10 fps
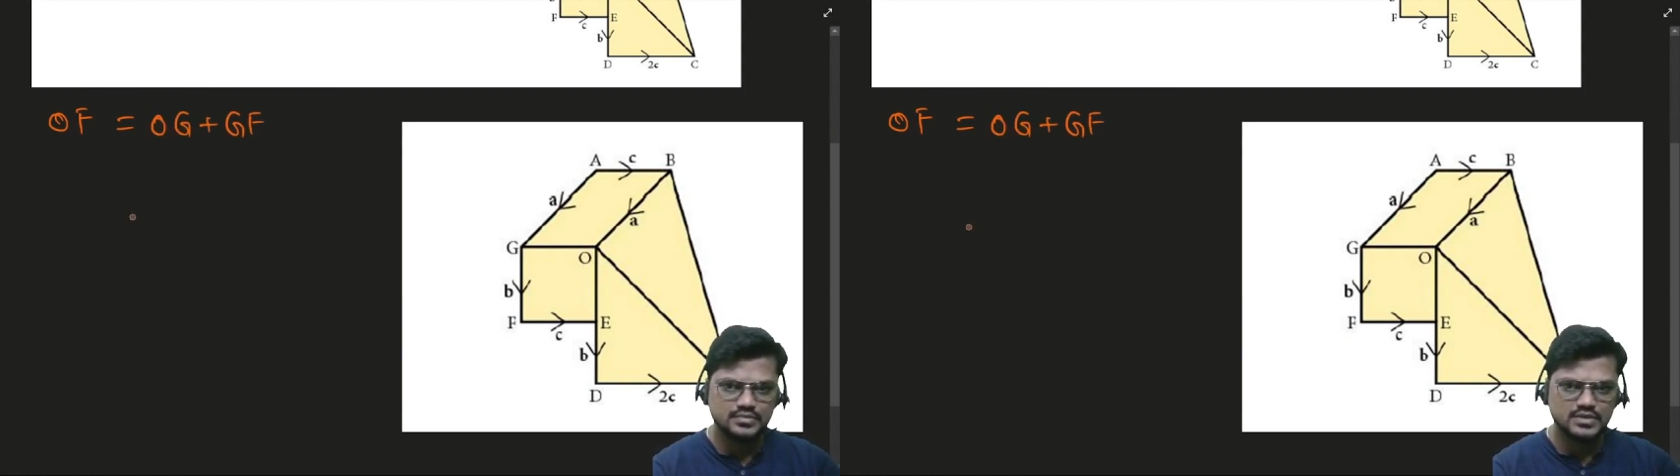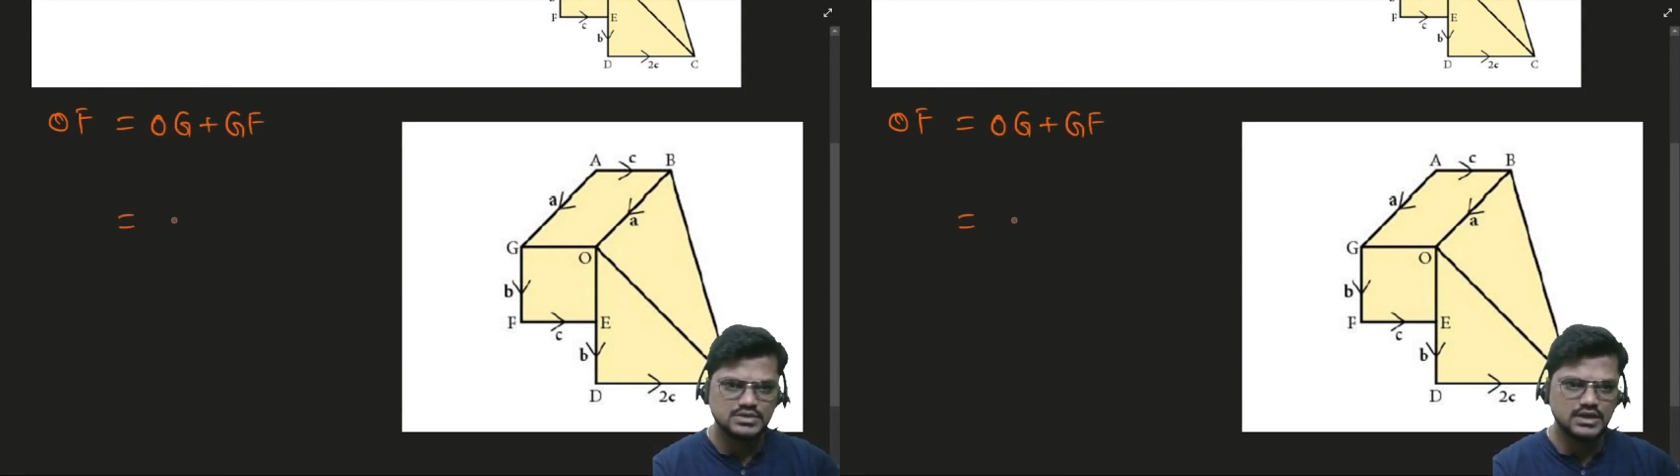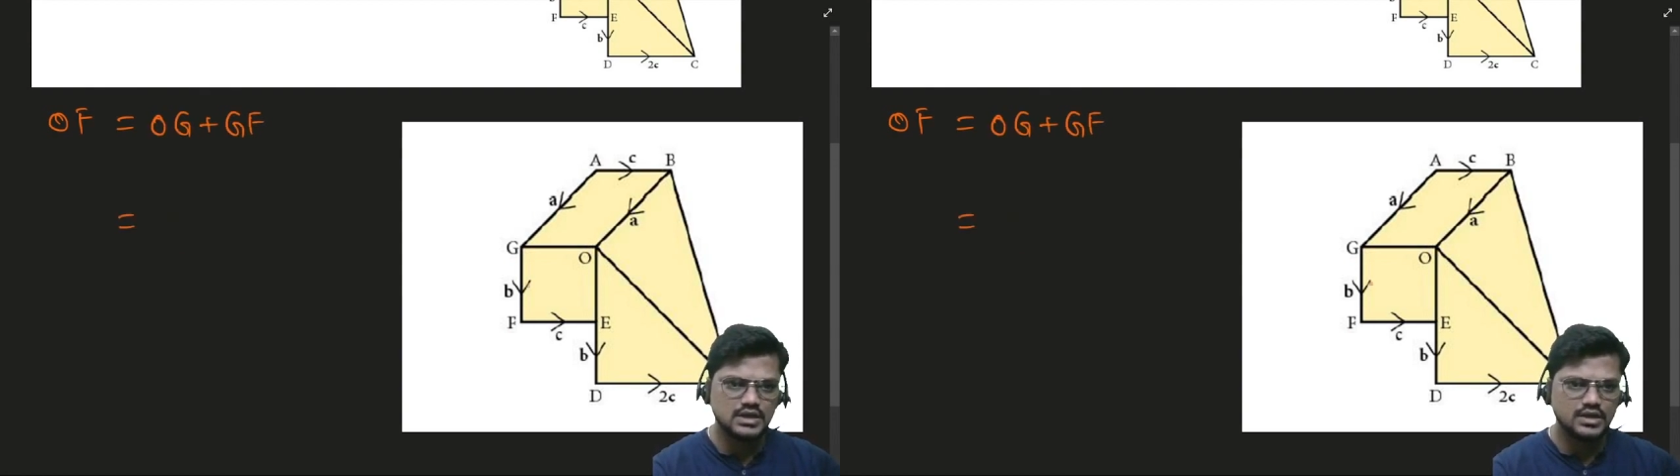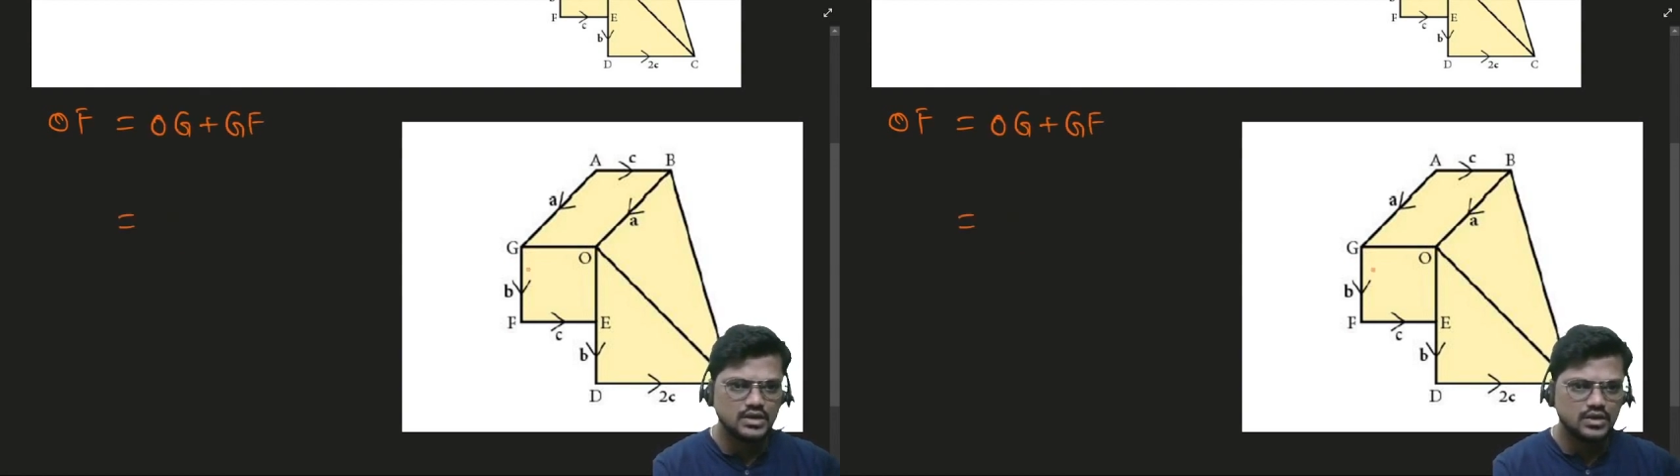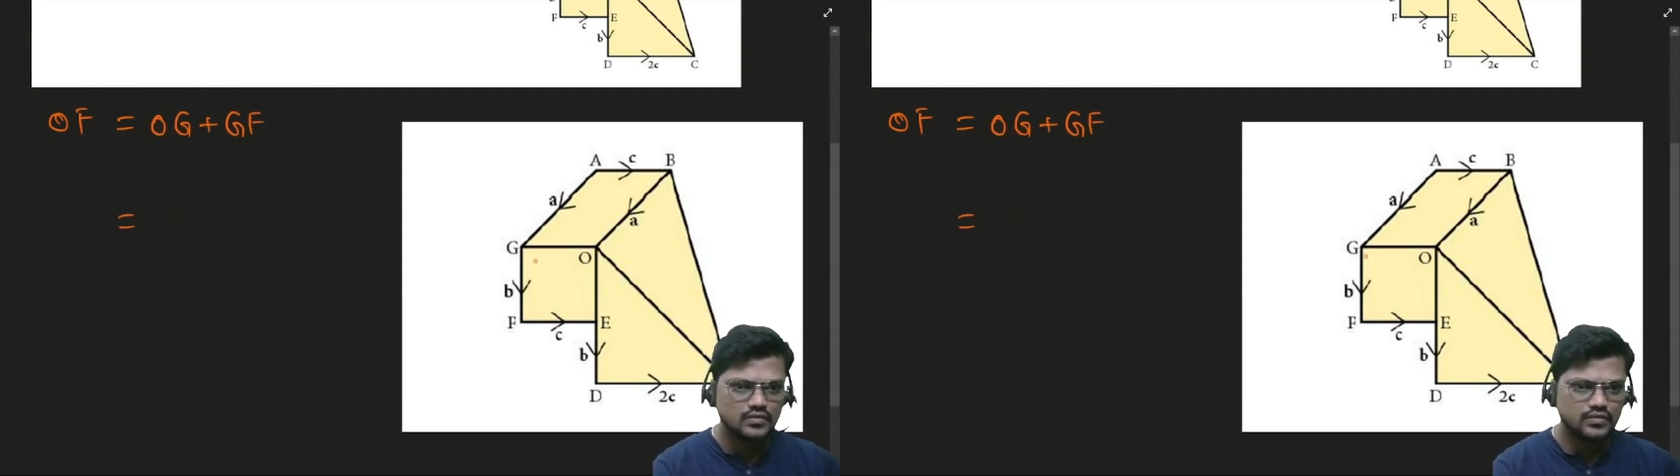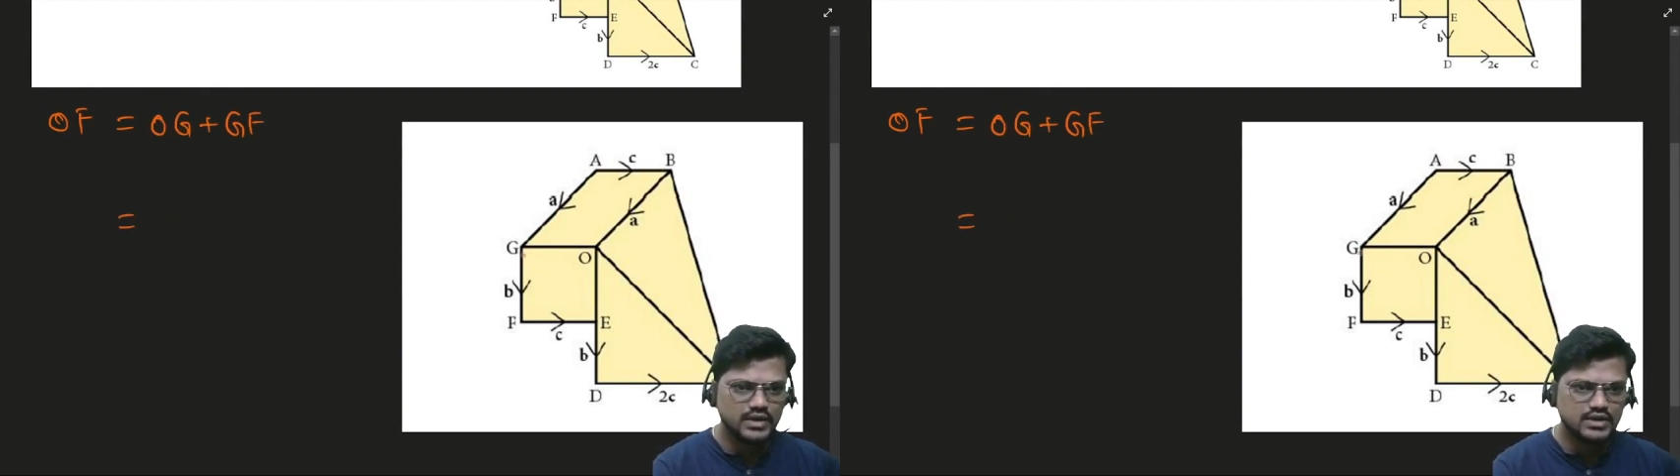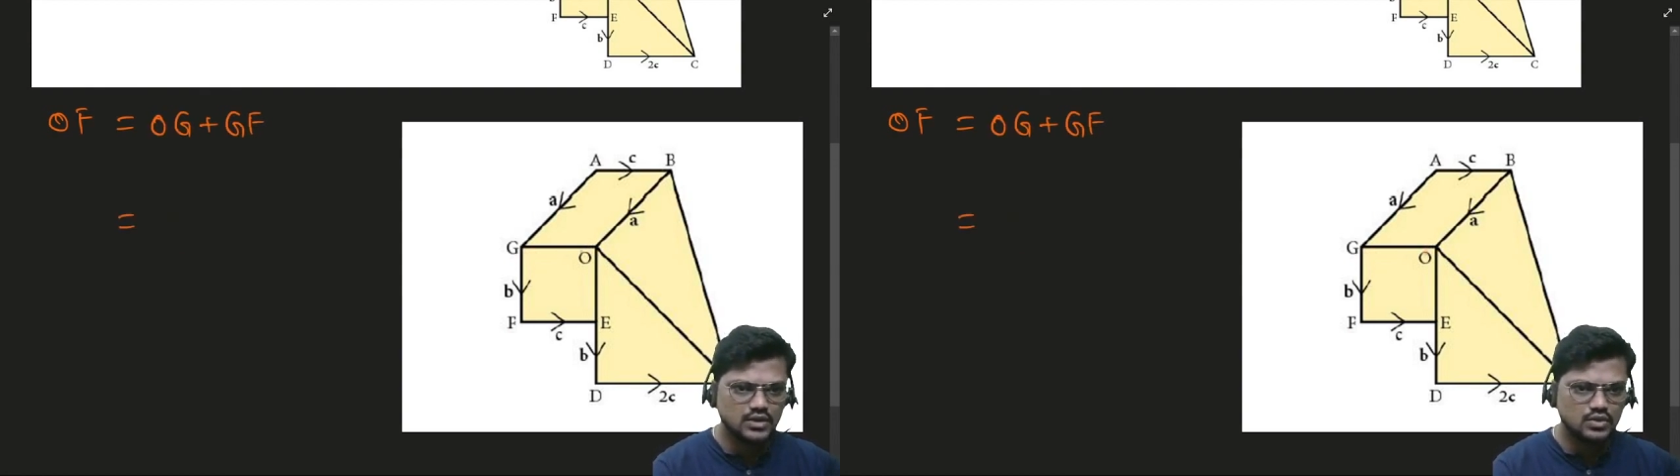See, vector